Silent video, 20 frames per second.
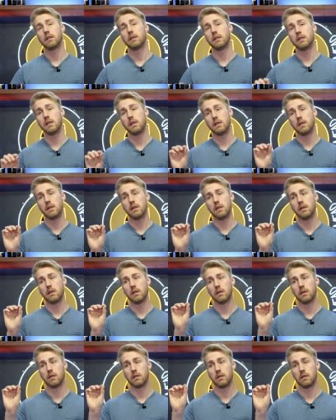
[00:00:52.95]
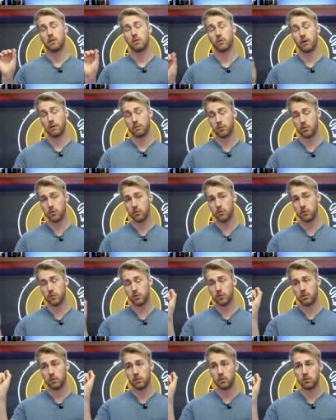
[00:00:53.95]
the grape
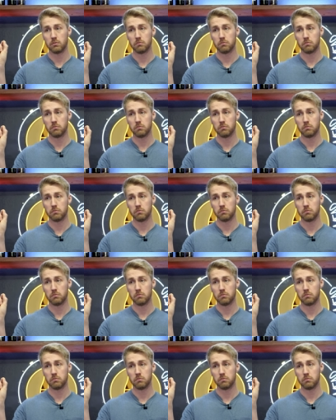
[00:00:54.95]
juice,